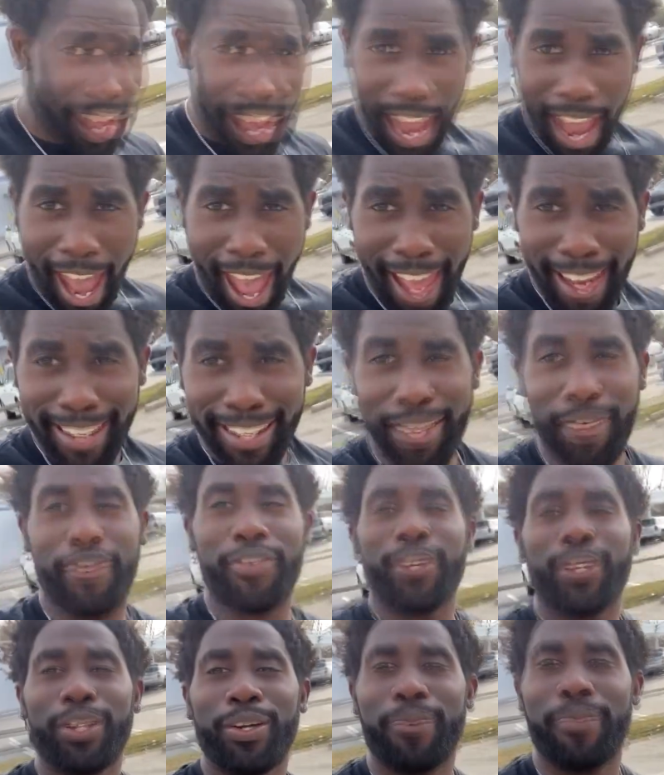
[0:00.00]
And if
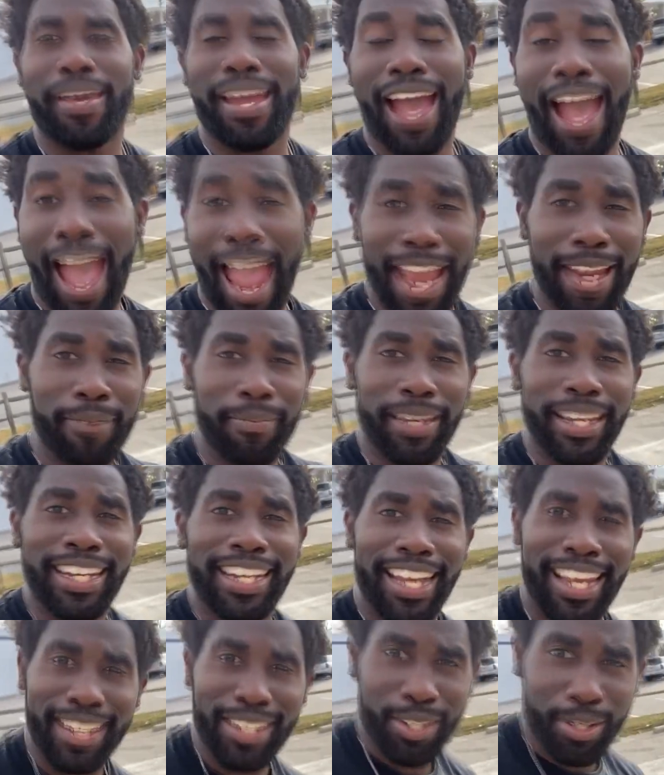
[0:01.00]
you look behind me,
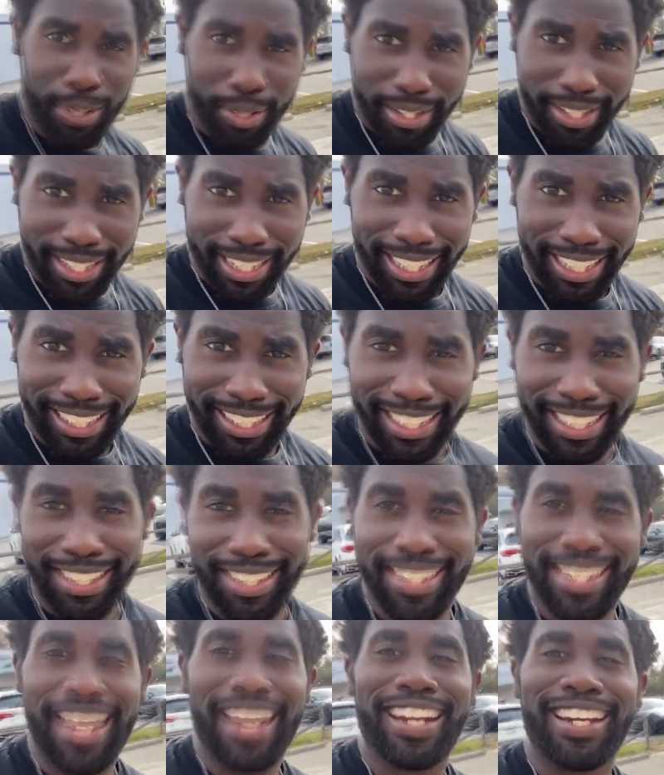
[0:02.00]
then you'll see the
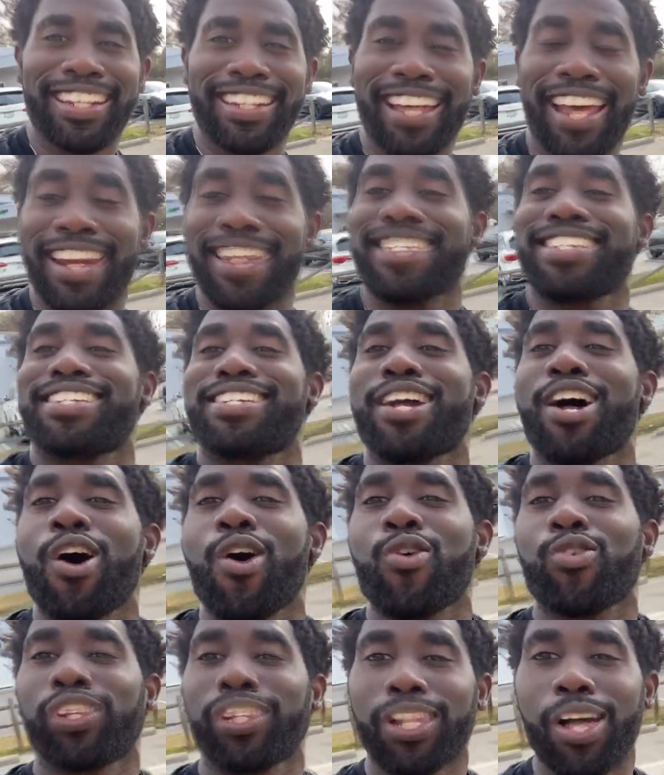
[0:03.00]
Jenny that is now
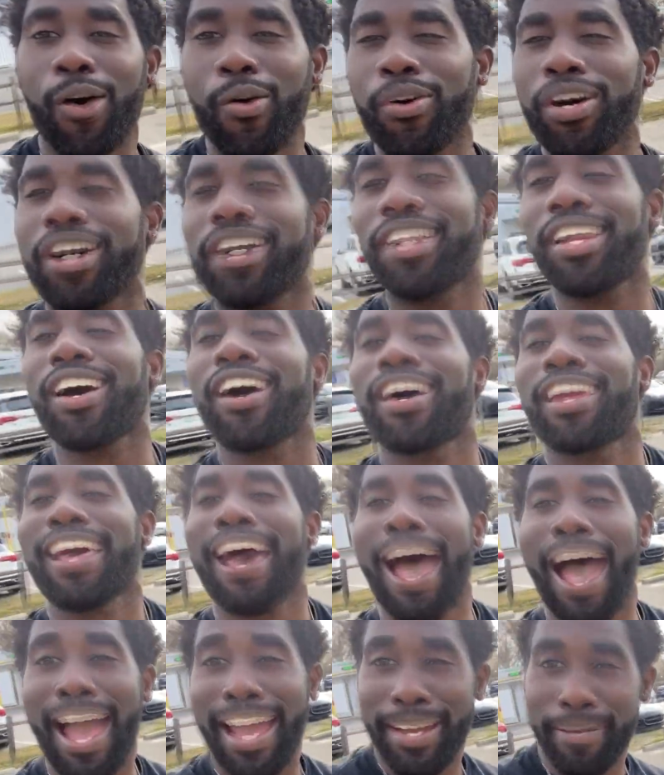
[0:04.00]
lowered on
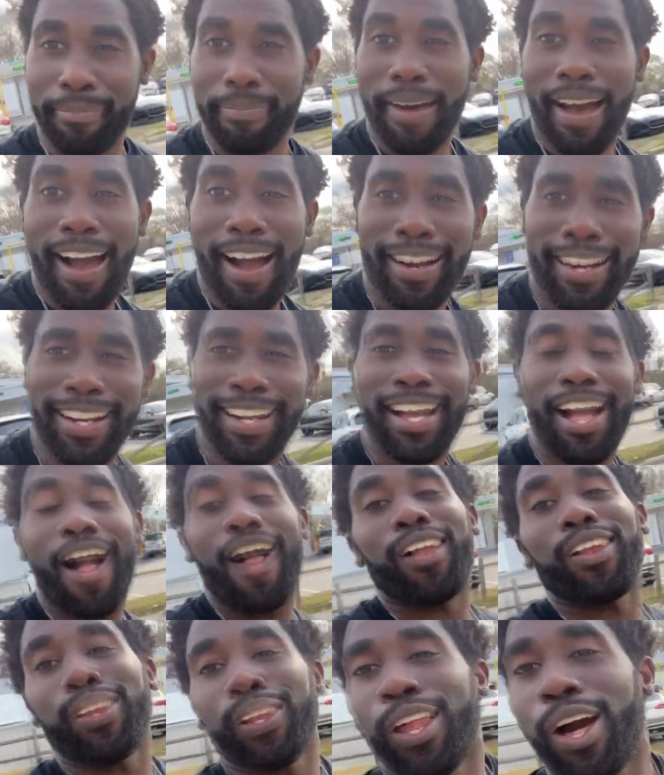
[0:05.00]
Eibach
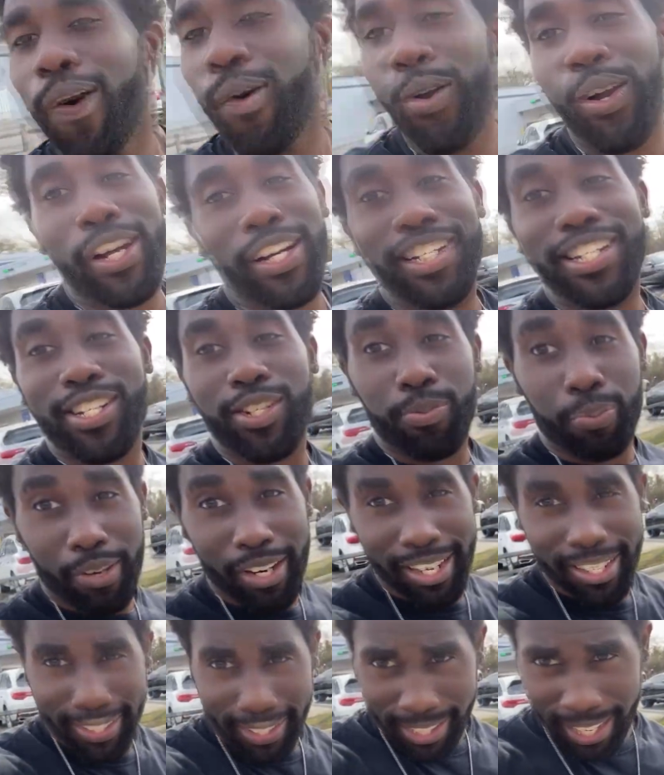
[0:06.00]
lowering
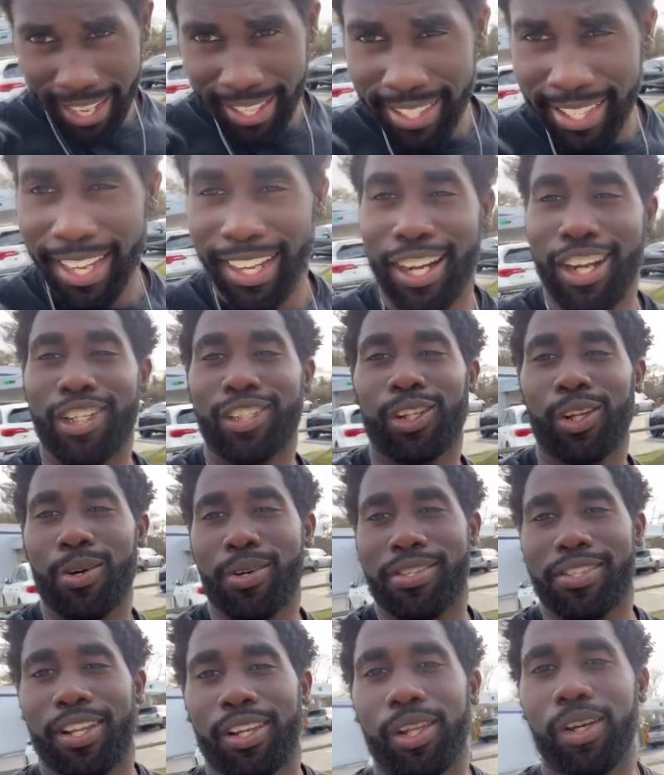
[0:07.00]
springs. Let's take a
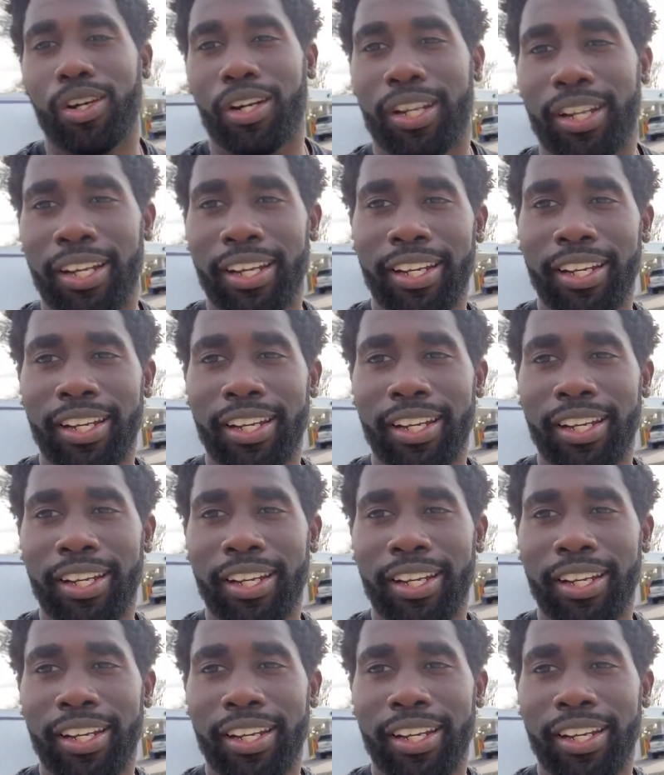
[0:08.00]
closer look.